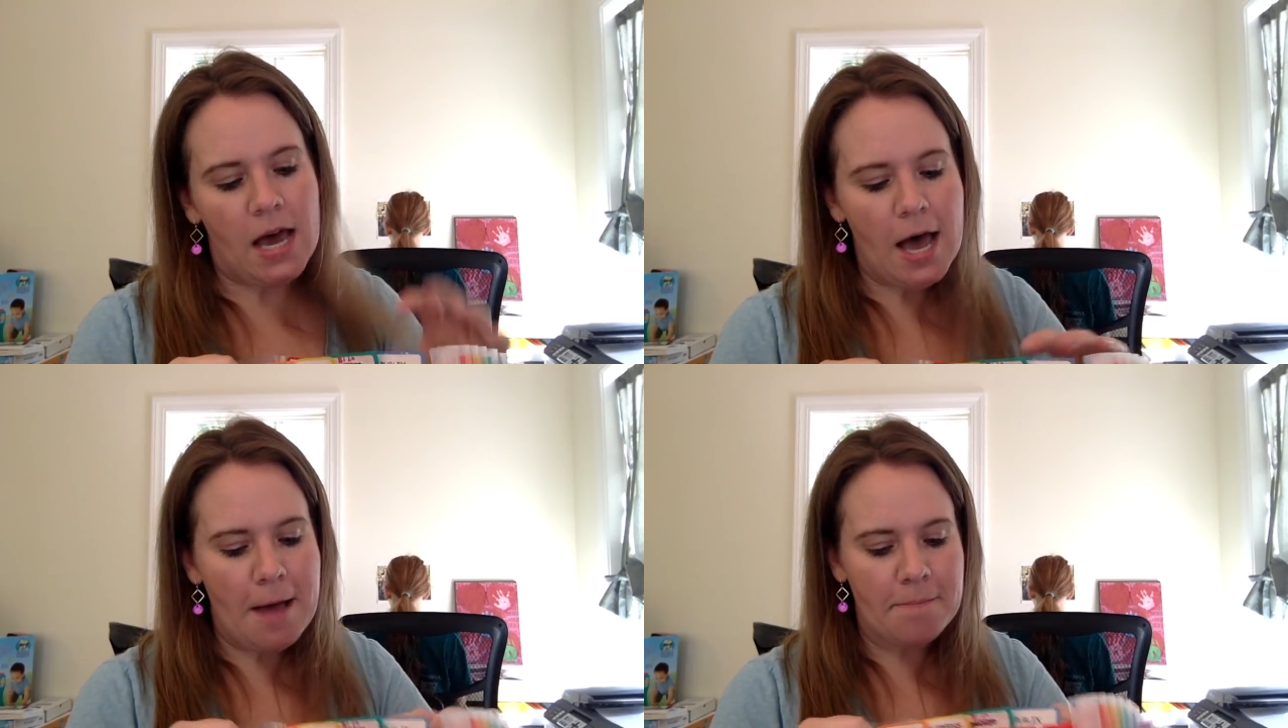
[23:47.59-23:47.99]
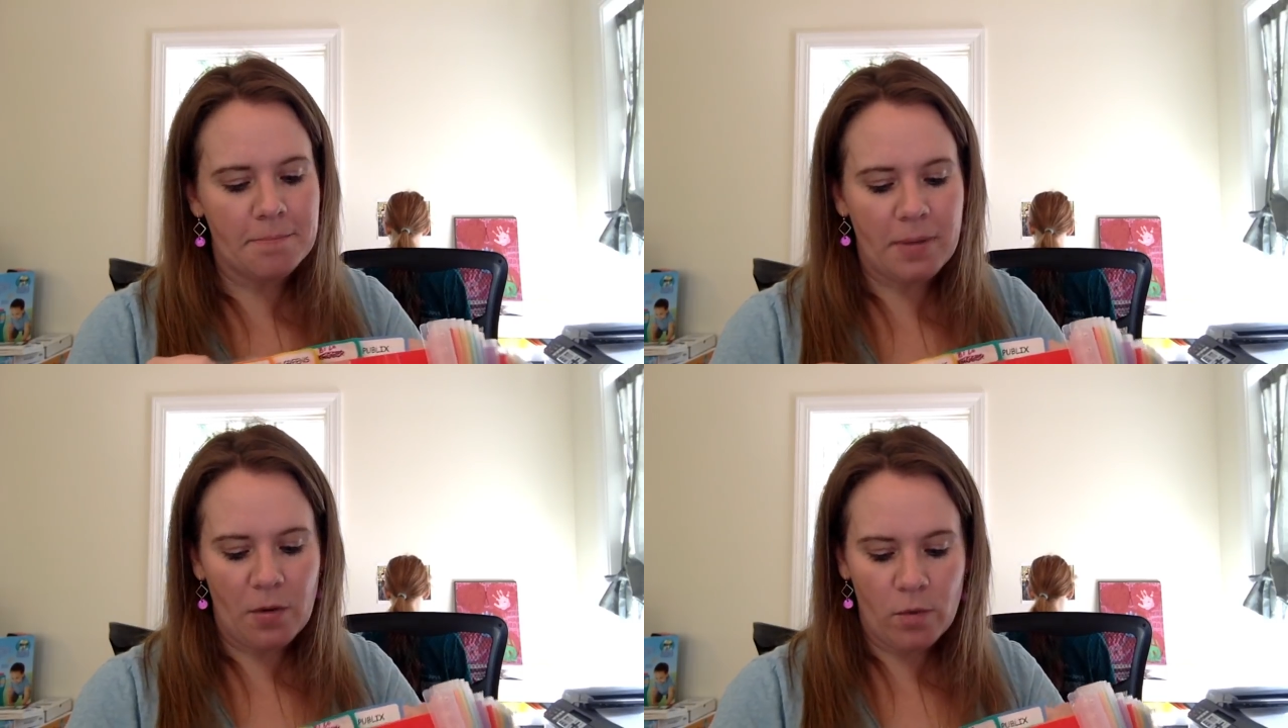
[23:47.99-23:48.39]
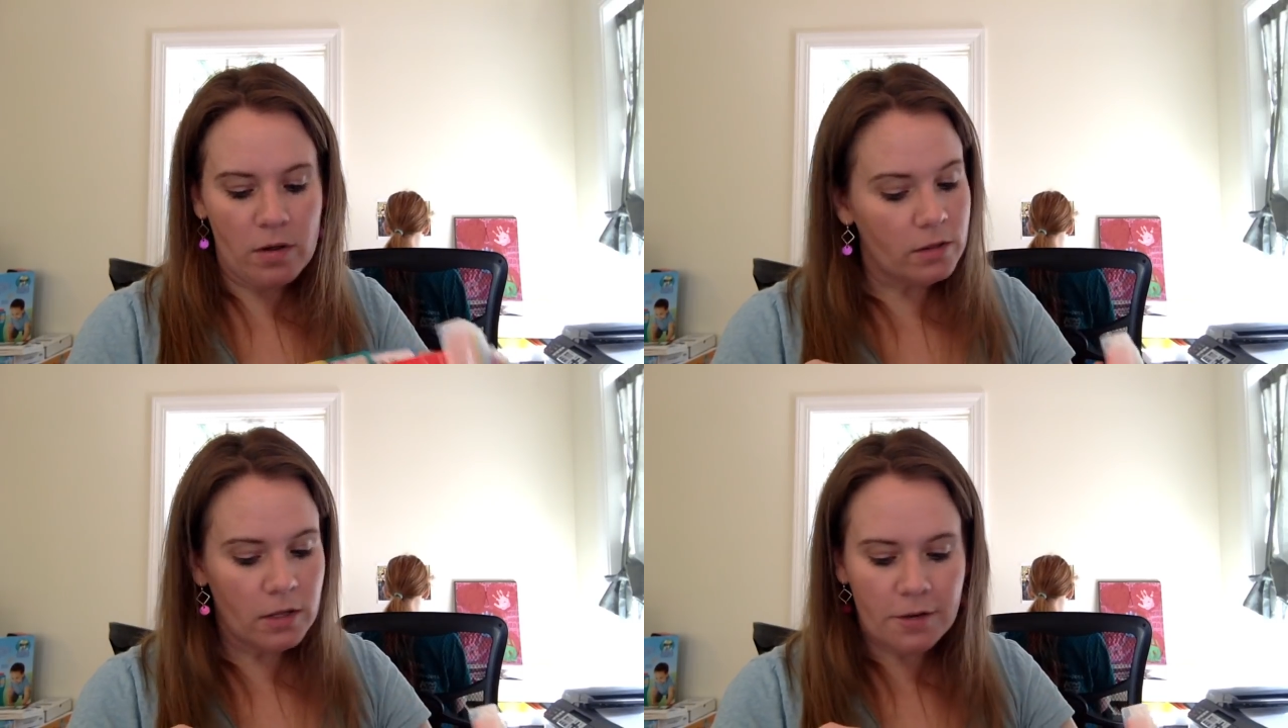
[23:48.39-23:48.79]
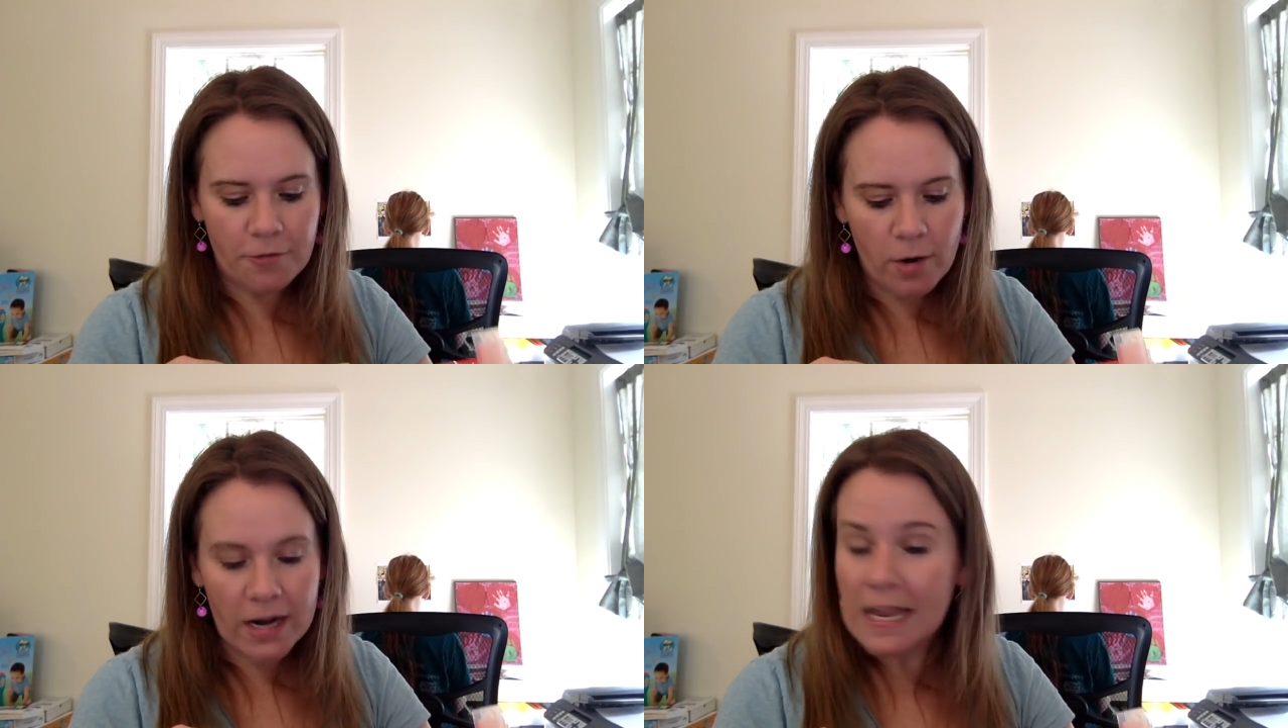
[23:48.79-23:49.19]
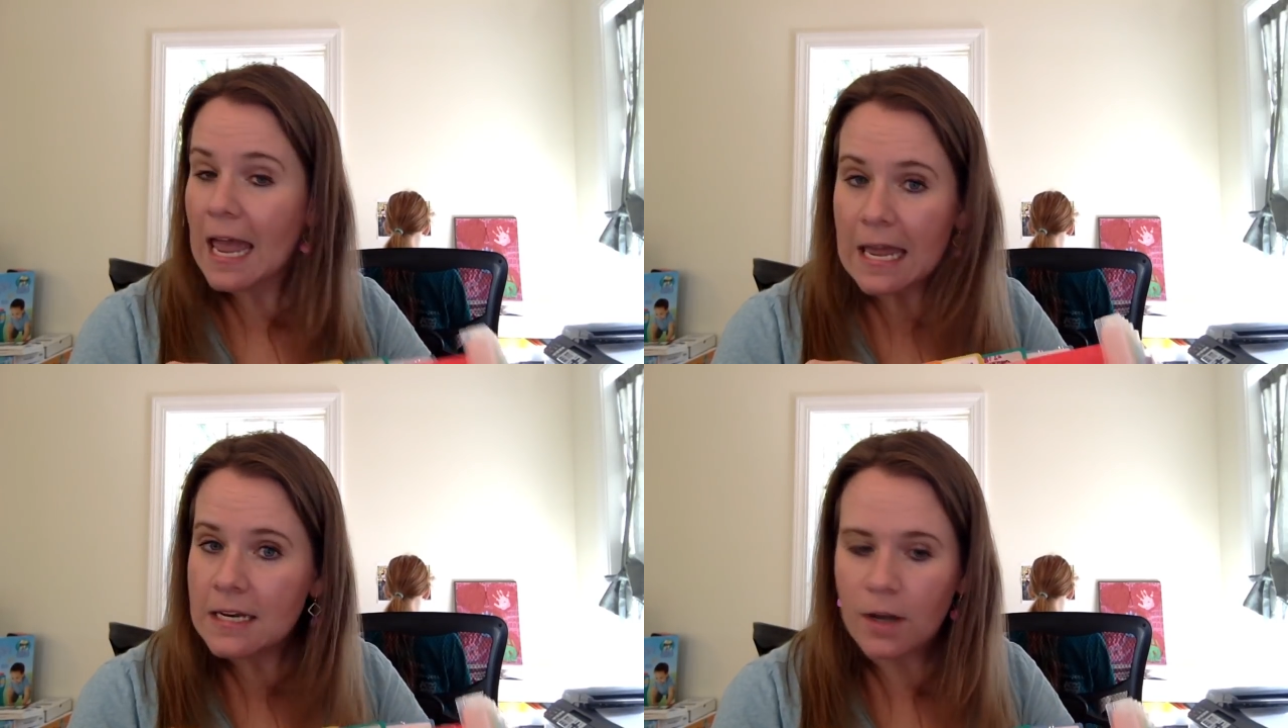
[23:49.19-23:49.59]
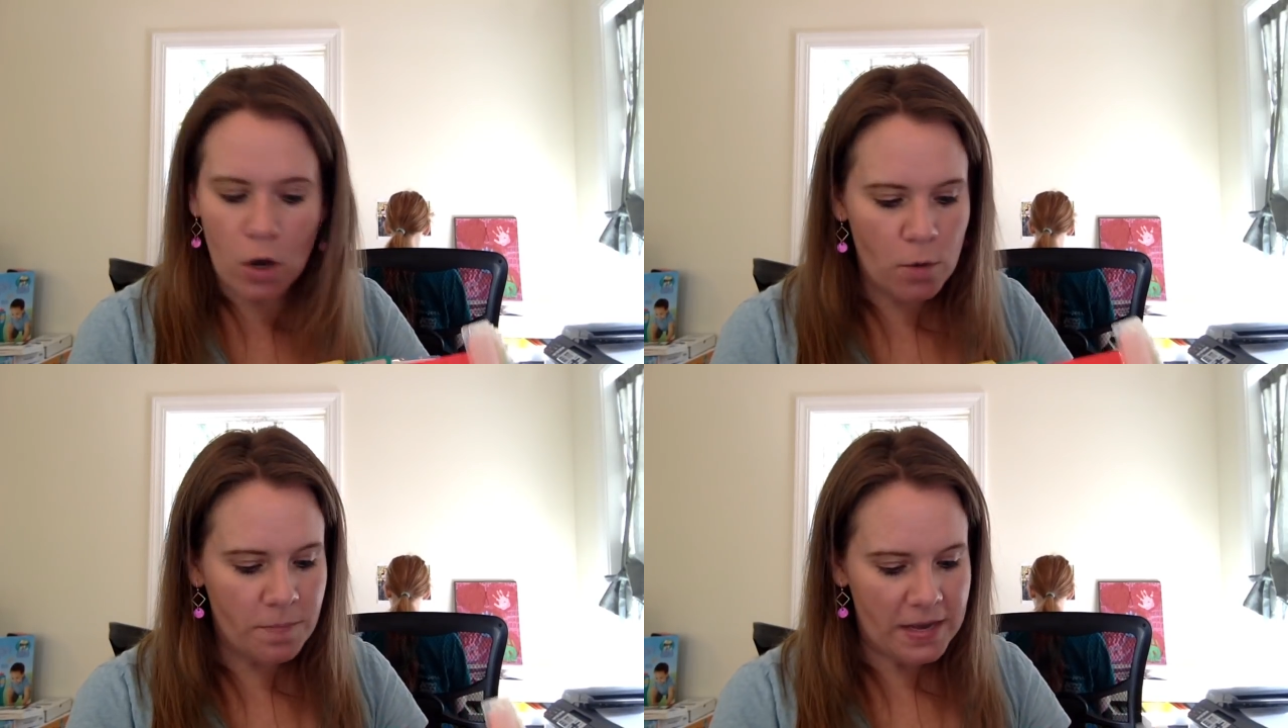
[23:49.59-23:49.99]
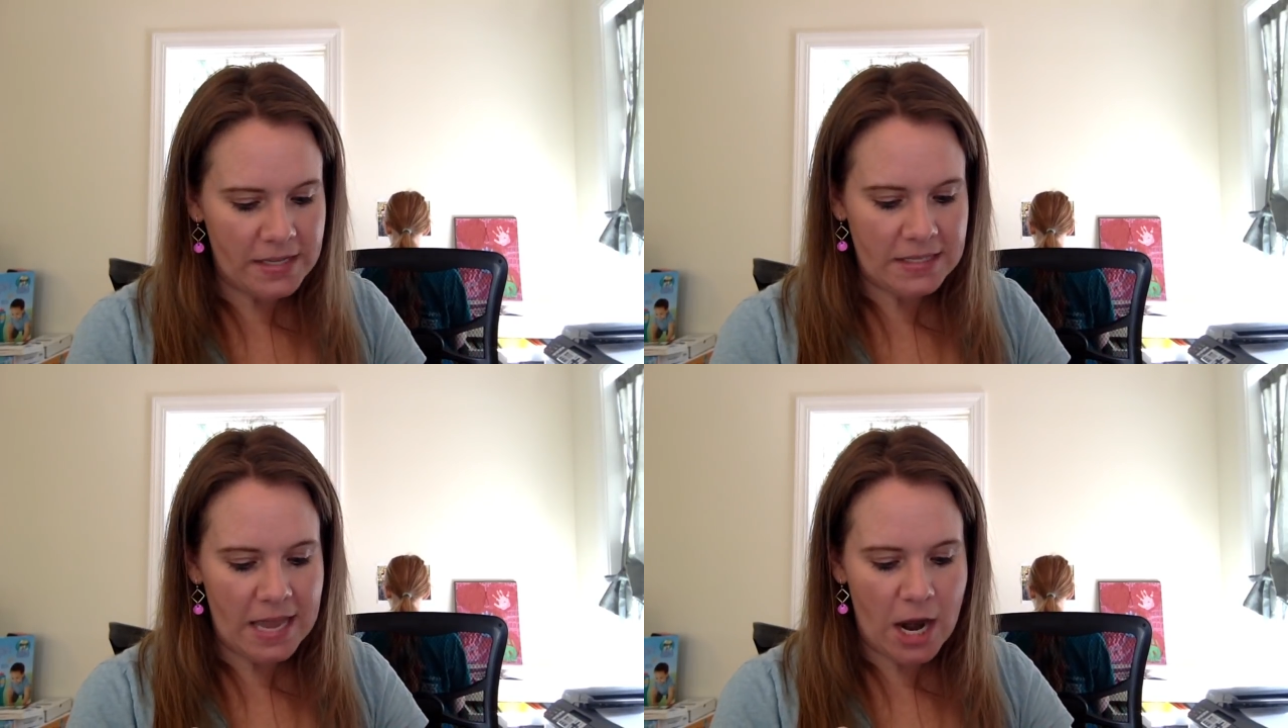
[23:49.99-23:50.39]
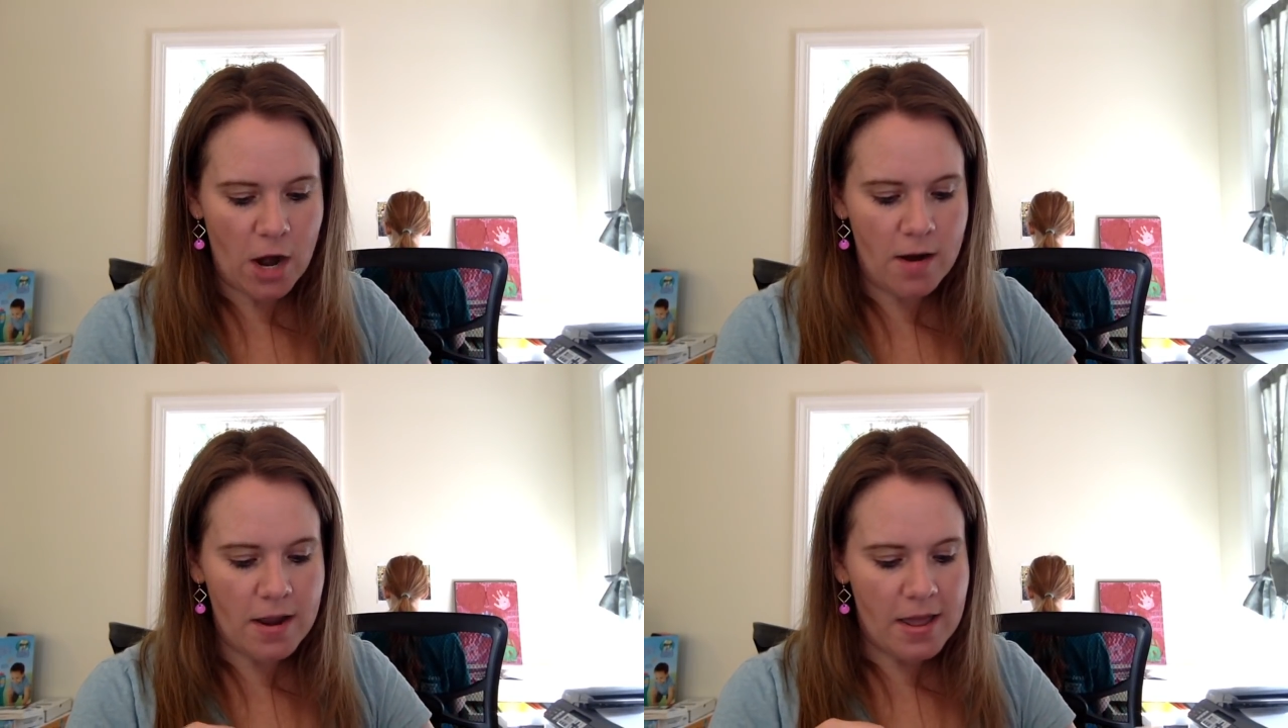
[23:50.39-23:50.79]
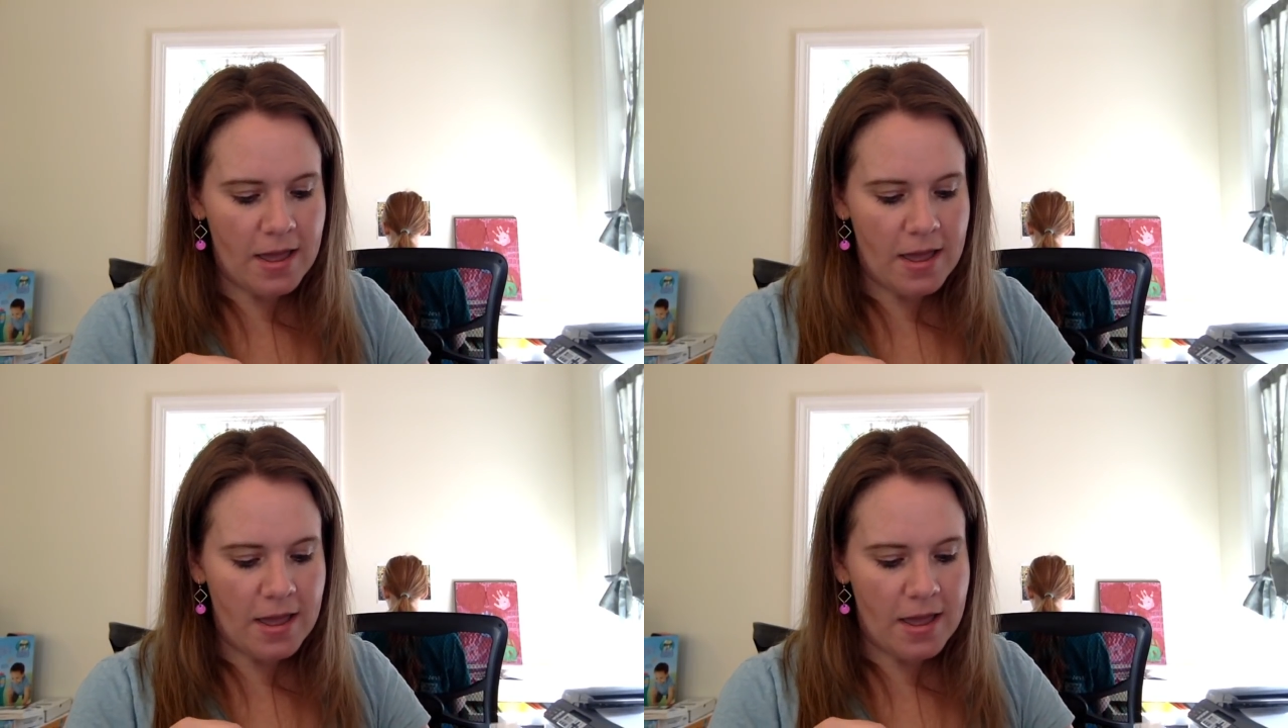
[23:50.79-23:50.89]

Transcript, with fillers: um, but we'll look for it again and hope that it's there.